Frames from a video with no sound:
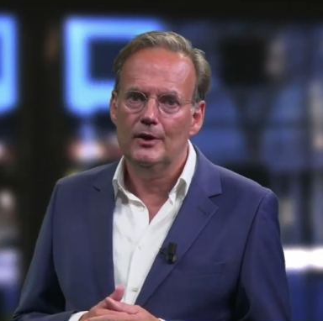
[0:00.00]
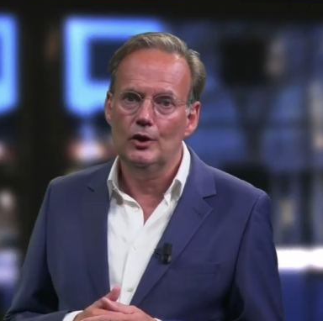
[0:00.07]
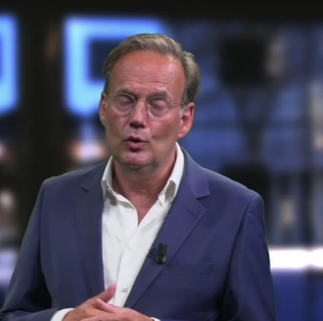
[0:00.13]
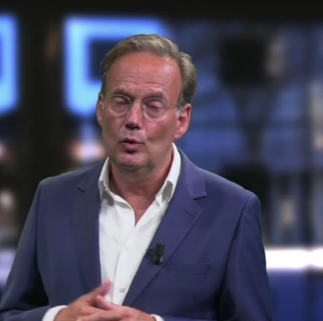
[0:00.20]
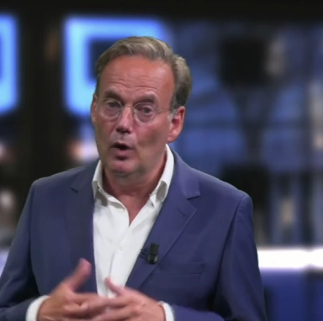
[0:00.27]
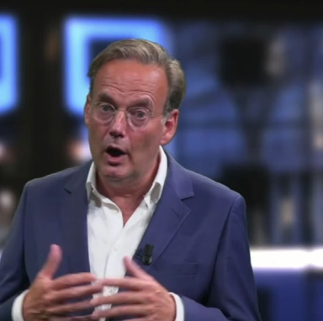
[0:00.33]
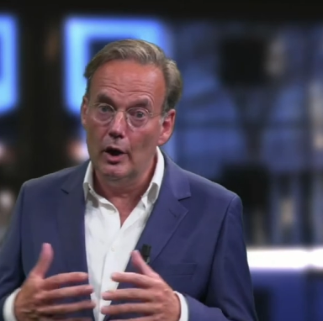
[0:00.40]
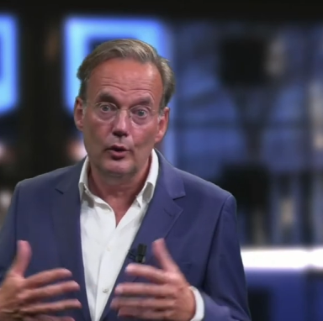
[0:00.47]

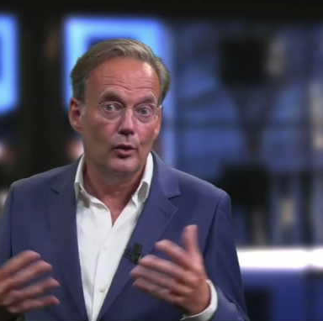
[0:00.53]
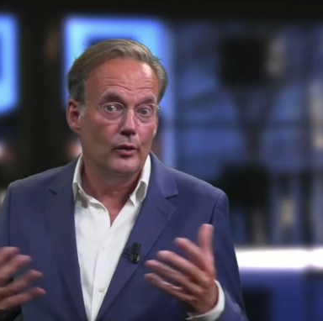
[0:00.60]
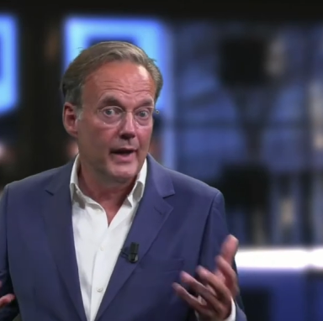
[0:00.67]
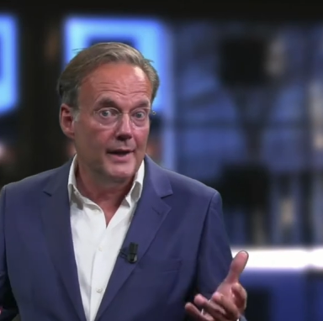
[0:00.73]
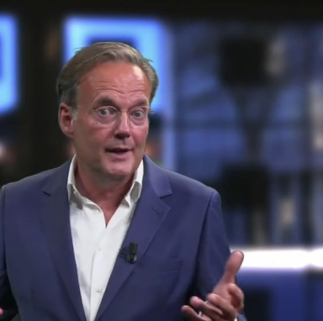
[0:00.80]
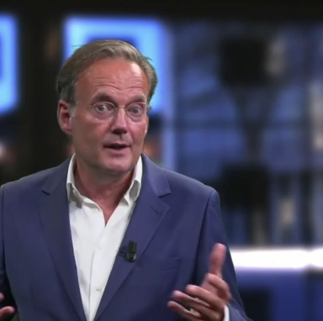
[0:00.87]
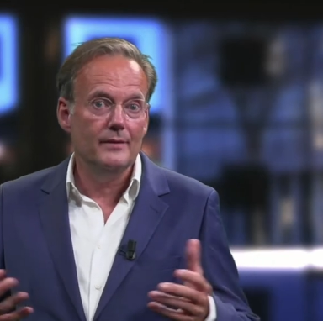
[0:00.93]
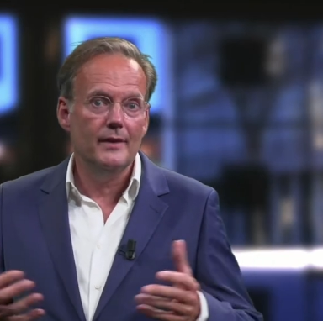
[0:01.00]
You are
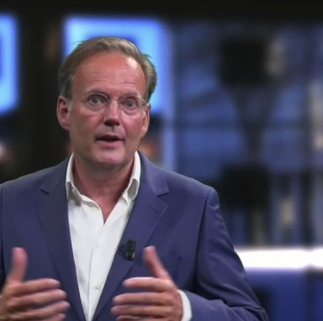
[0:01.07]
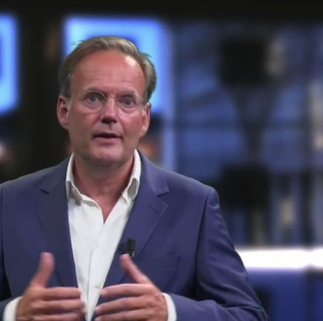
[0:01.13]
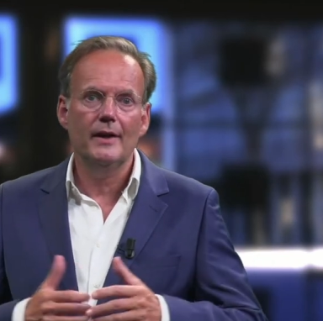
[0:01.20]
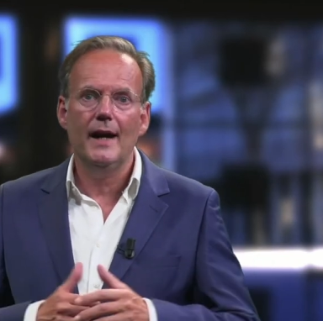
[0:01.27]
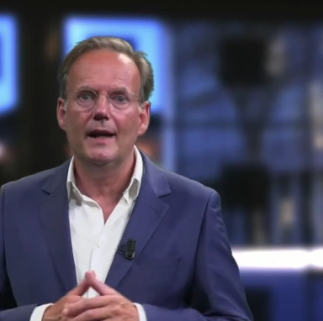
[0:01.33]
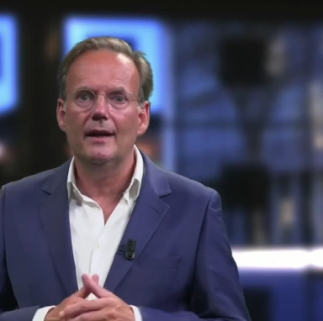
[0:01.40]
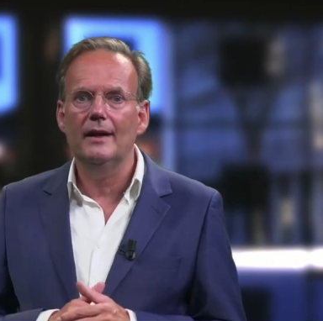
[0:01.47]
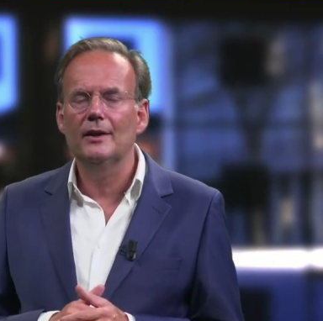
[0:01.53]
already a very
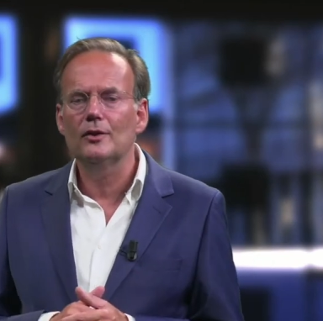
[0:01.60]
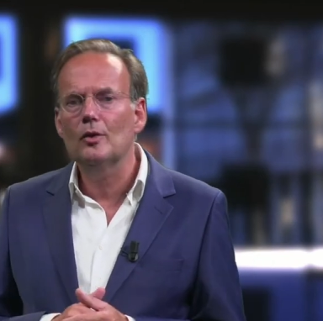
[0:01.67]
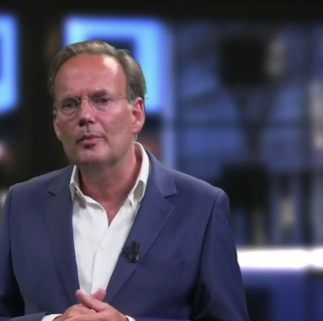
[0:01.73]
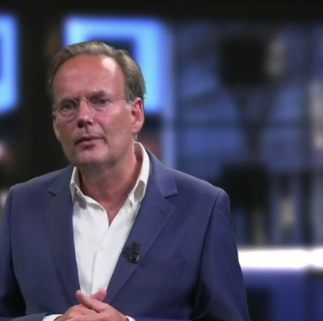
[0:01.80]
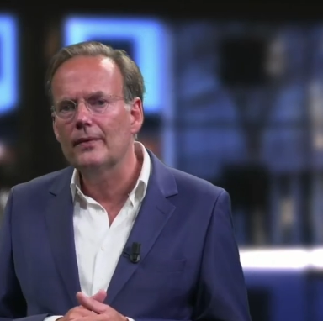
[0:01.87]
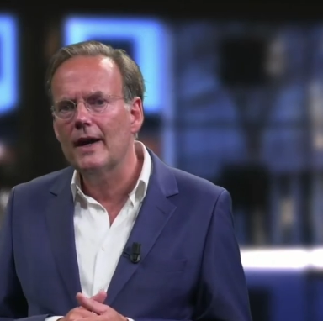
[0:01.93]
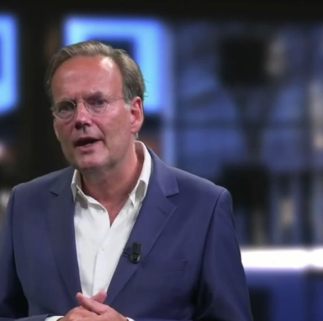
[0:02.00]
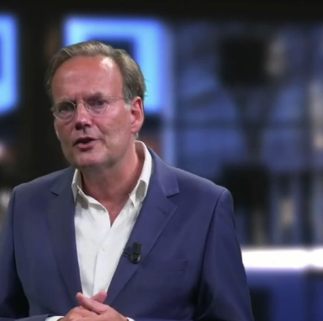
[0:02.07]
analytical
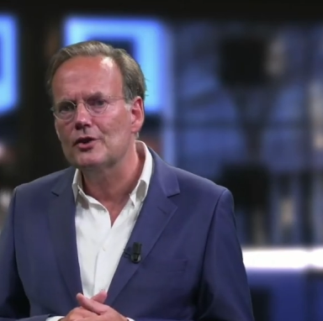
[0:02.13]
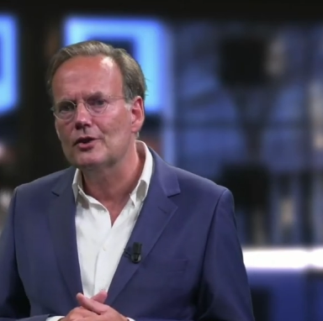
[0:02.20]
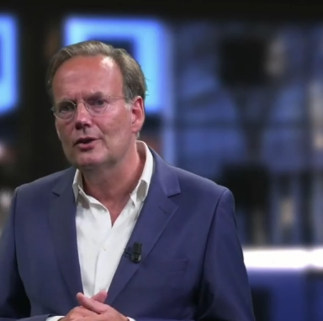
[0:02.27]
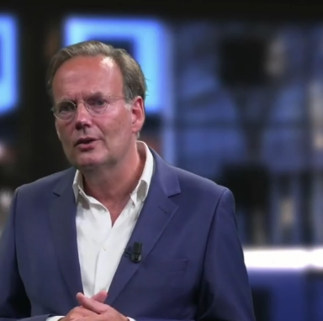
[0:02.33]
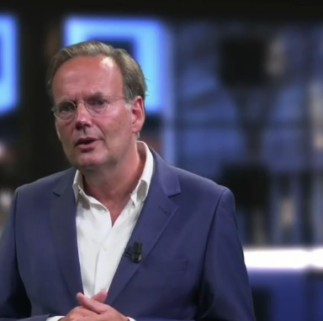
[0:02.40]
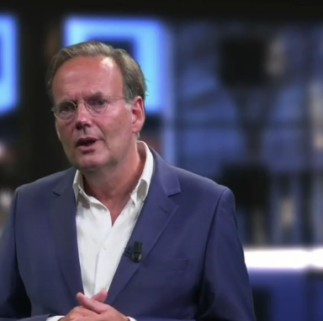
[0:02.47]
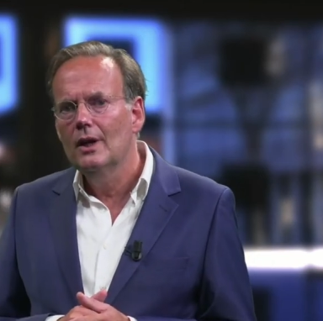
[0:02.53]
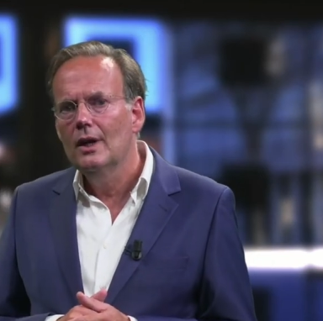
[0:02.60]

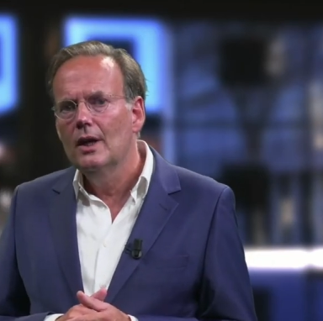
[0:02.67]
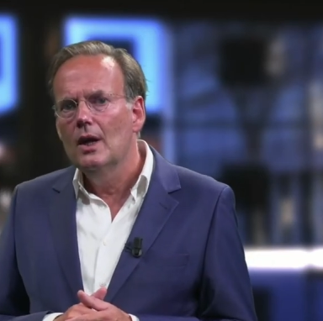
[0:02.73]
professional,